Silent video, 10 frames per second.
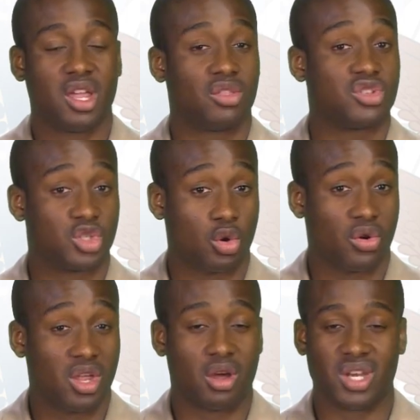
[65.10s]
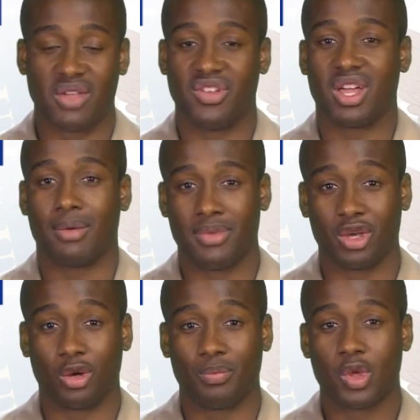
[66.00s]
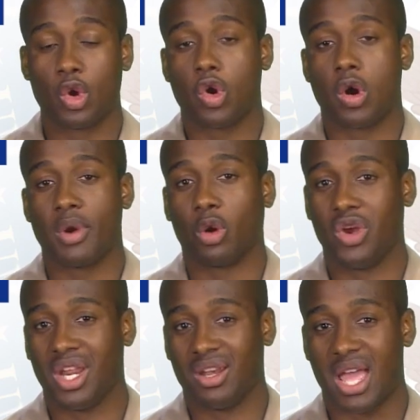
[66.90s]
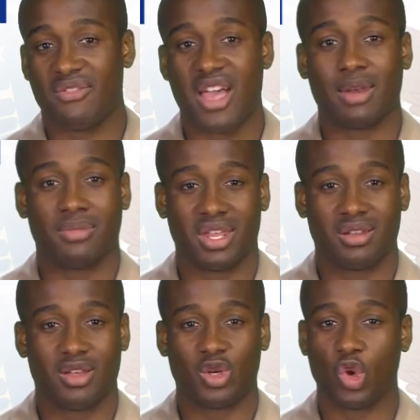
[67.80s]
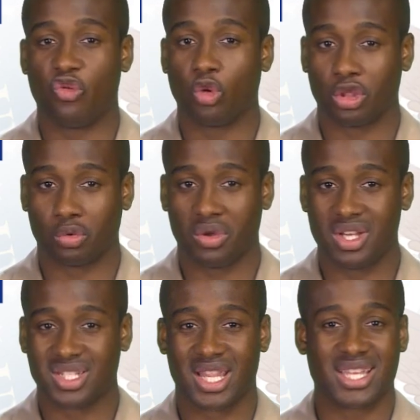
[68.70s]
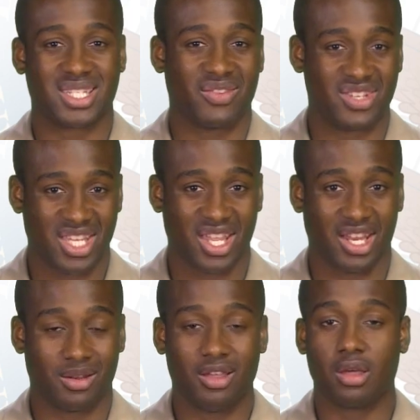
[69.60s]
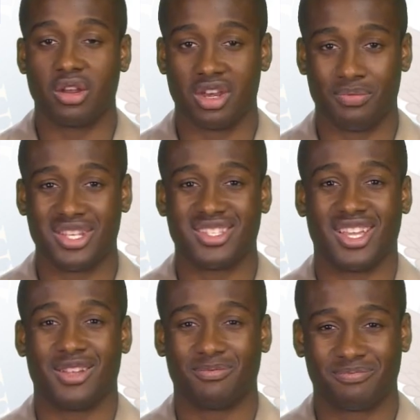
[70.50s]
in the story on Navy.mil or by reading NAVADMIN 243/17 on NPC.